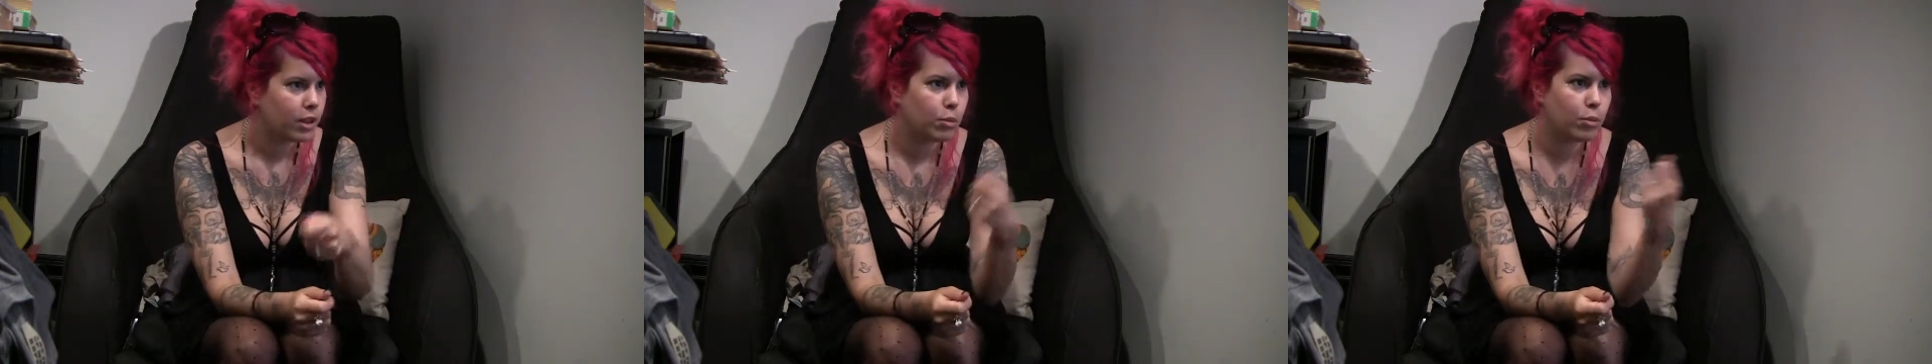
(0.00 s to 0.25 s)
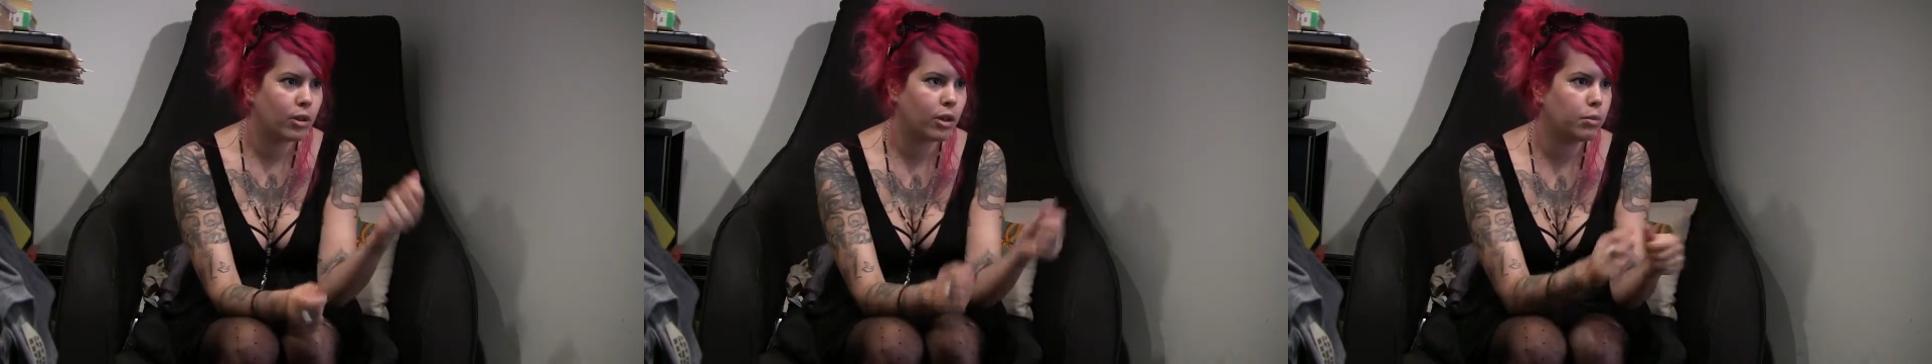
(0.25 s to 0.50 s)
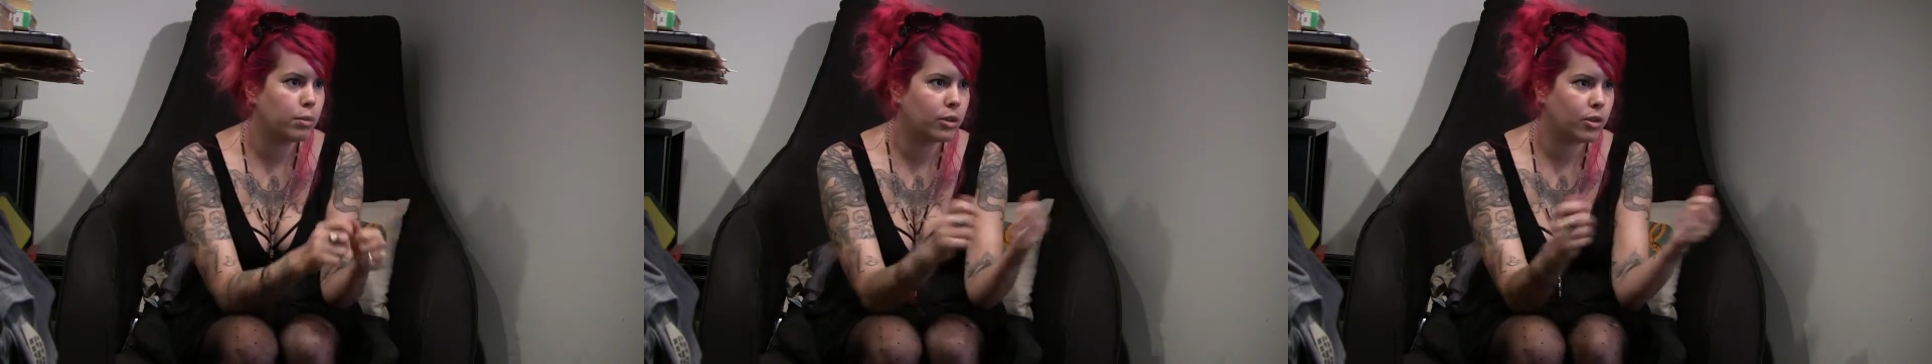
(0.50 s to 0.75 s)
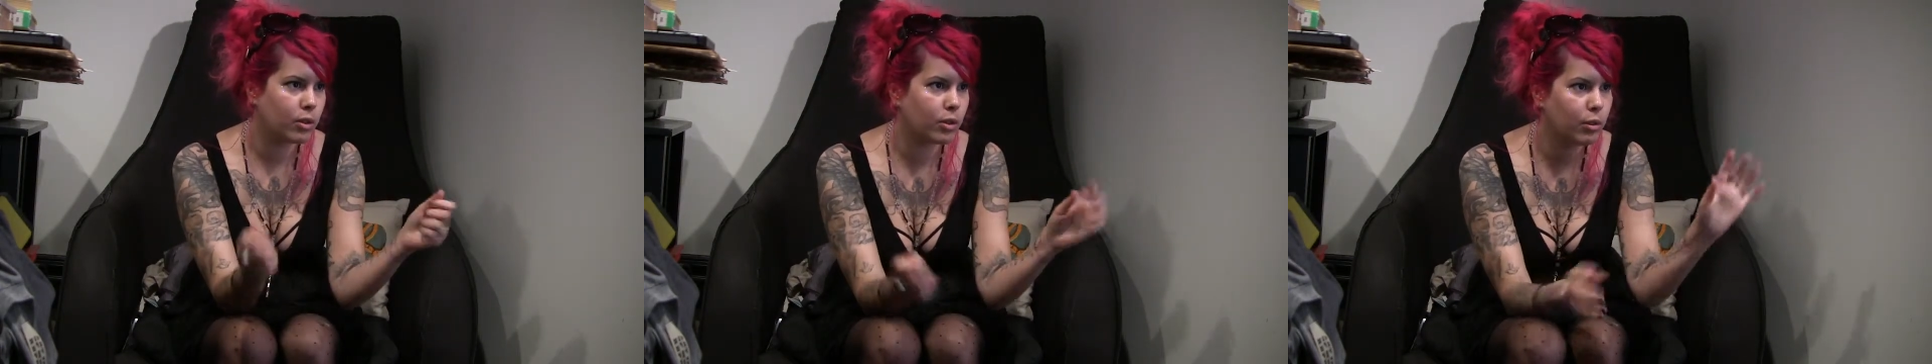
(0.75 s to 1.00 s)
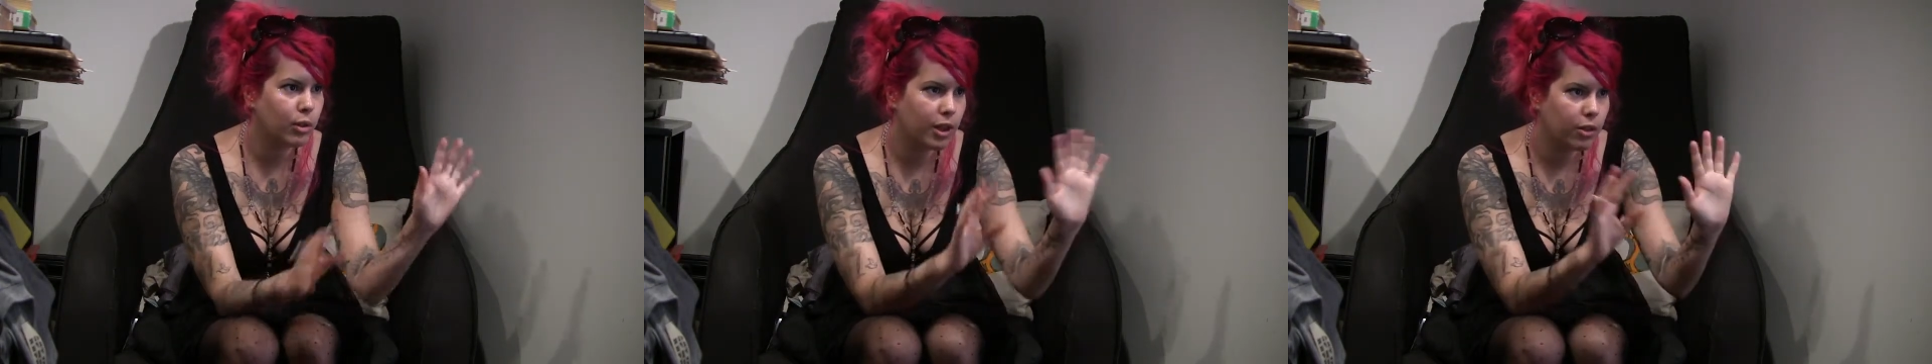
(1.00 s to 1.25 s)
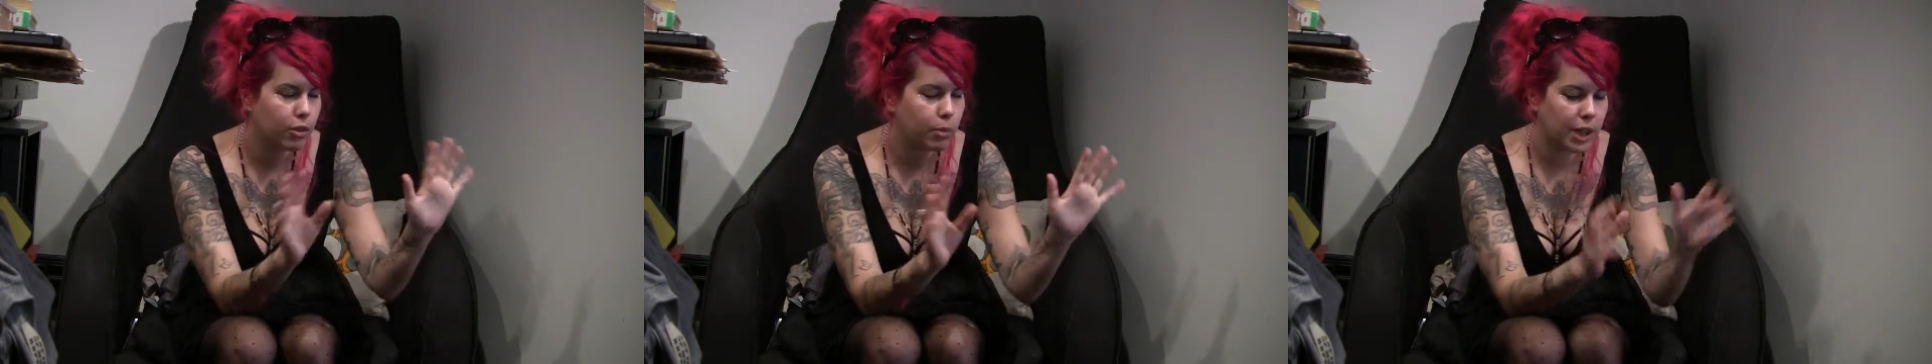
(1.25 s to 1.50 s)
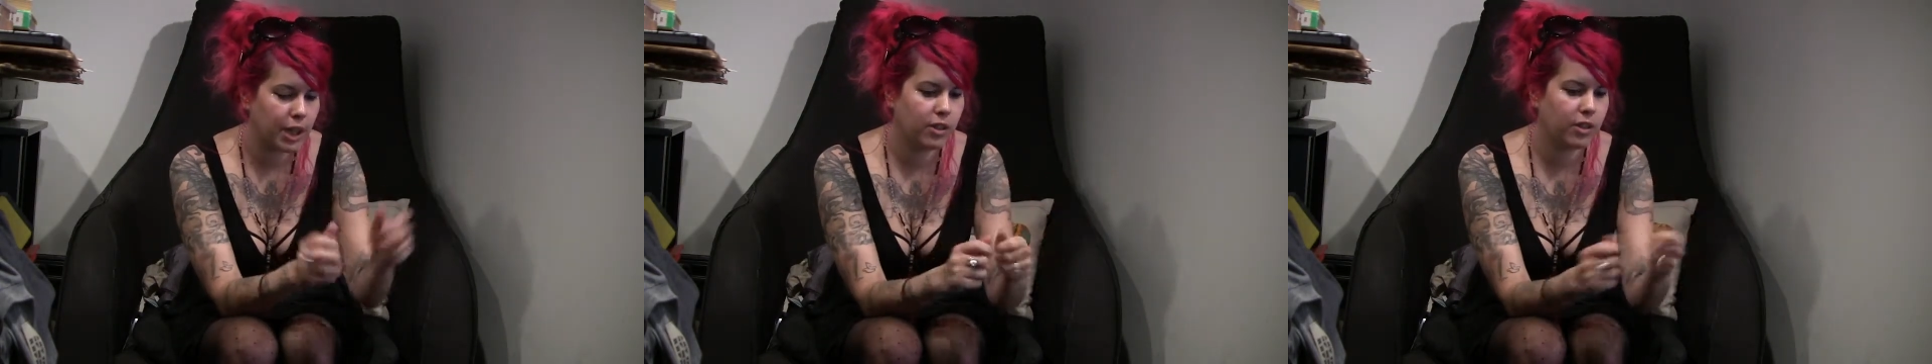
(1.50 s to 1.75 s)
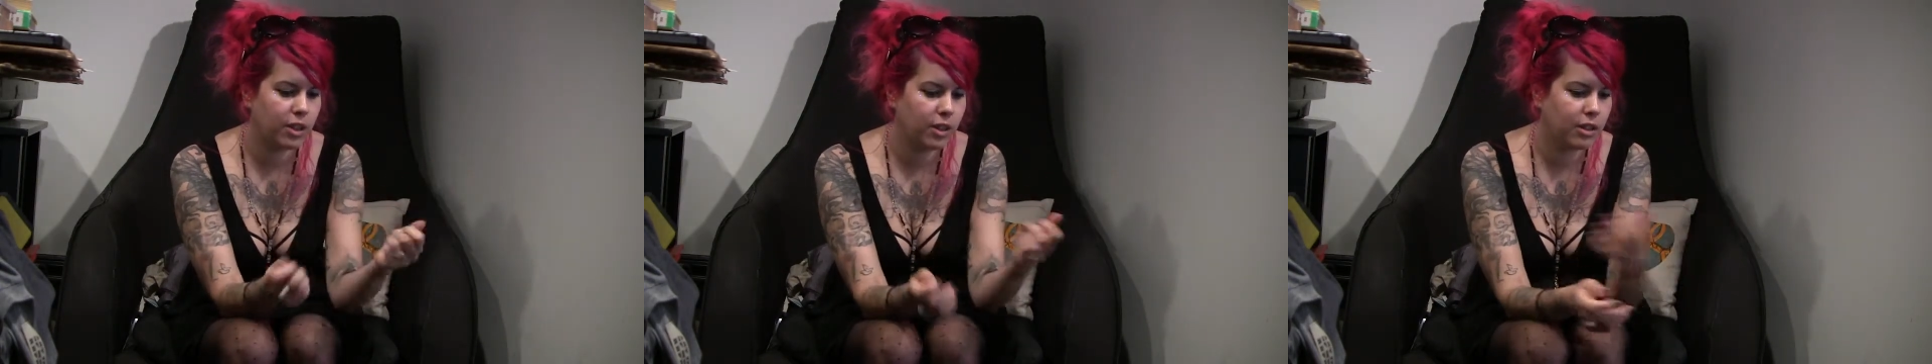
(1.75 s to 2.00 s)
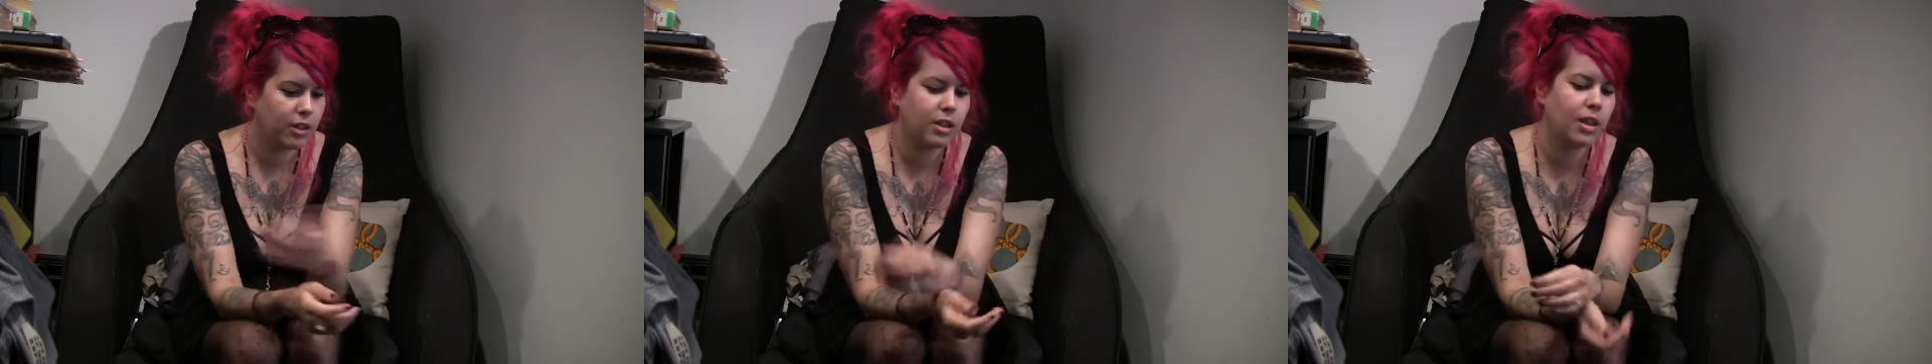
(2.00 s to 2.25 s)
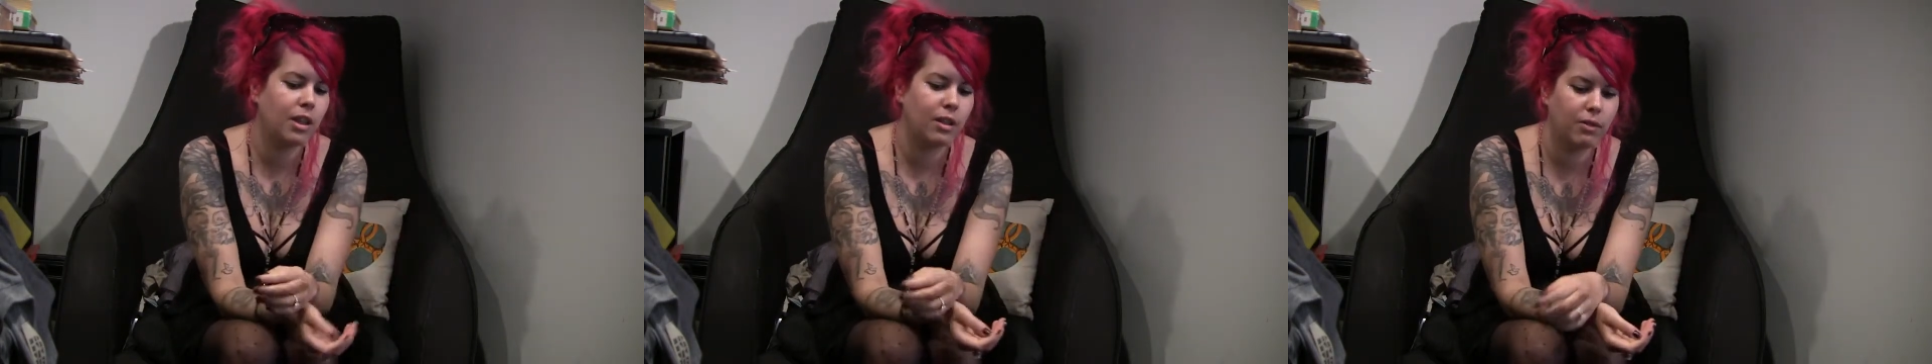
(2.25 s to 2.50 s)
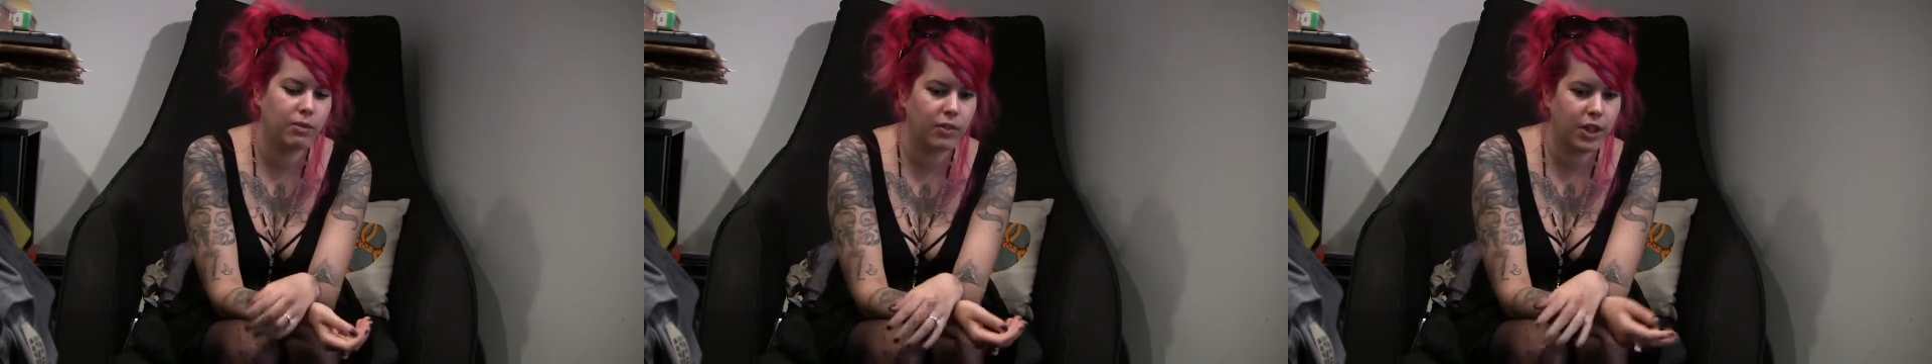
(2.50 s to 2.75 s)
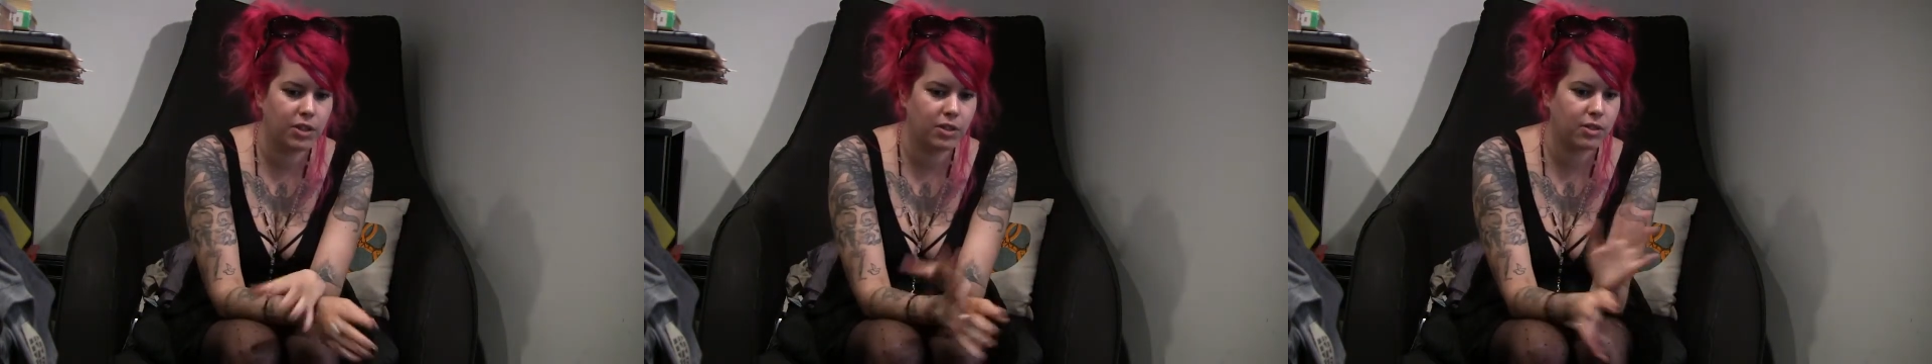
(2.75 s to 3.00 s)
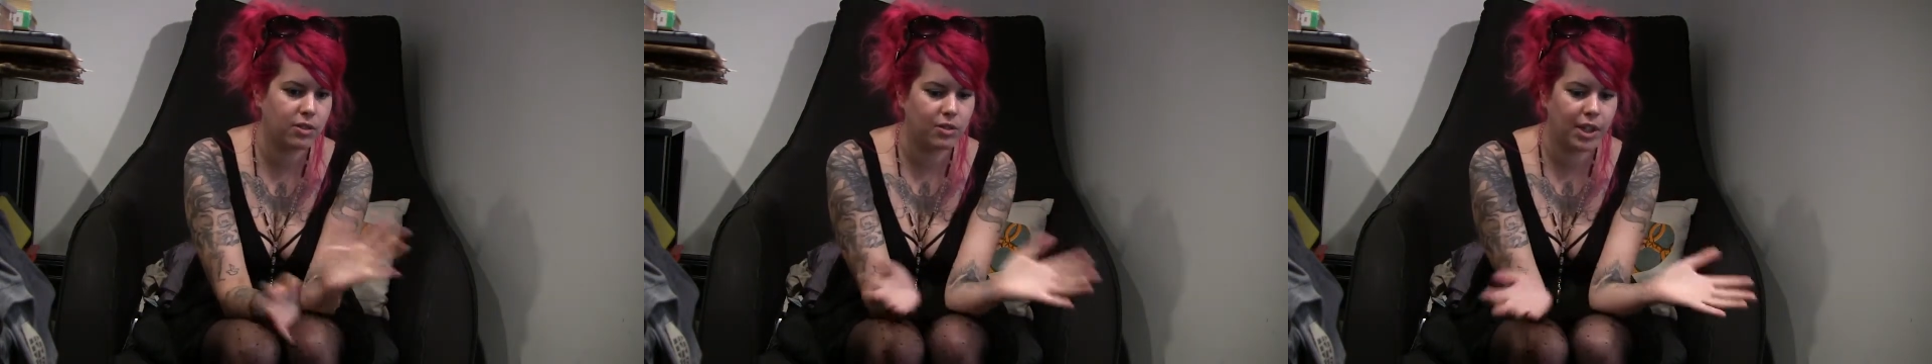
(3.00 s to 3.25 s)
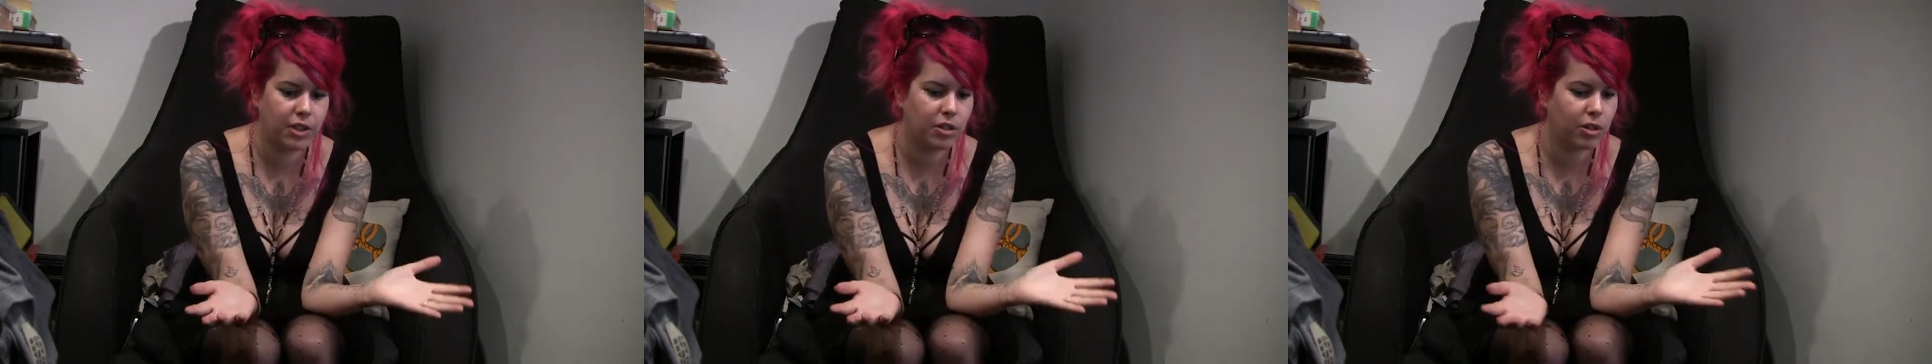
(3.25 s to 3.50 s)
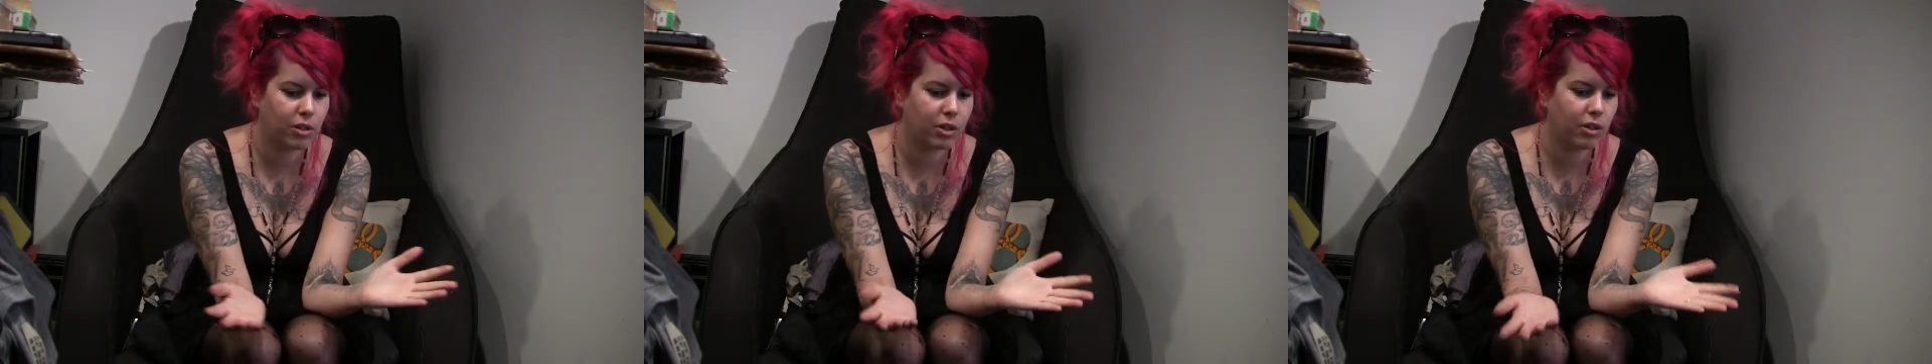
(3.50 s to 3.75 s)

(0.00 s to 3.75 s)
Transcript: pull on books or look at the spines and just enjoy